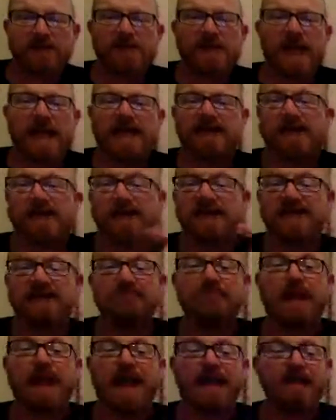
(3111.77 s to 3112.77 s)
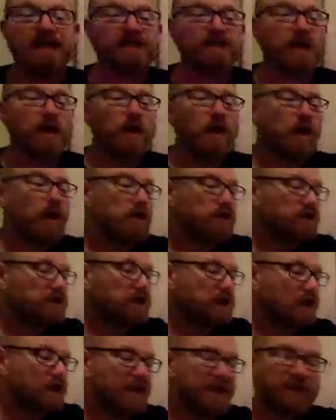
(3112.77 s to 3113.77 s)
says, this is Max, who's
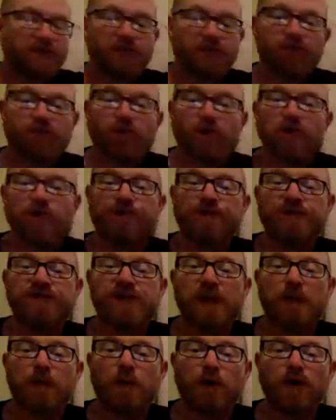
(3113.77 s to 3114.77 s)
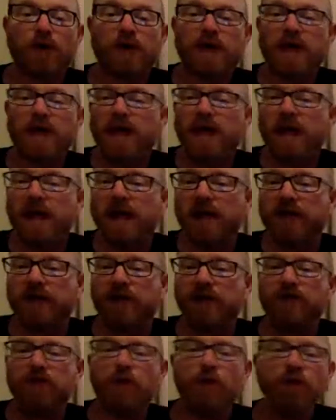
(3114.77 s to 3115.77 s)
looking to crew for someone
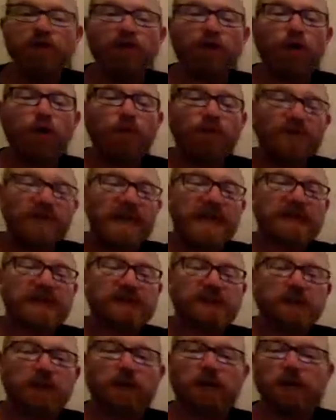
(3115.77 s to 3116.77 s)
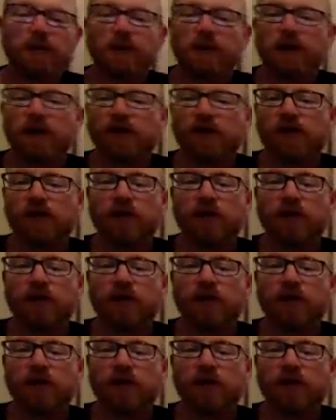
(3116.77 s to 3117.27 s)
in the Round Texel